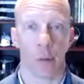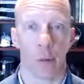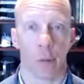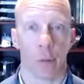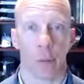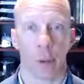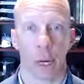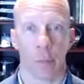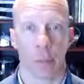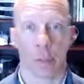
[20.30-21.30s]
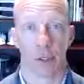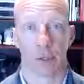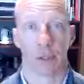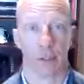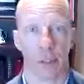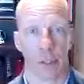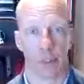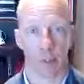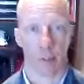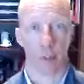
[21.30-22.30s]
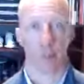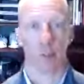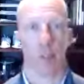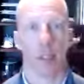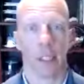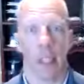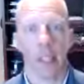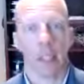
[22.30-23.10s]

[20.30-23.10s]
through and buying a bunch of Nespresso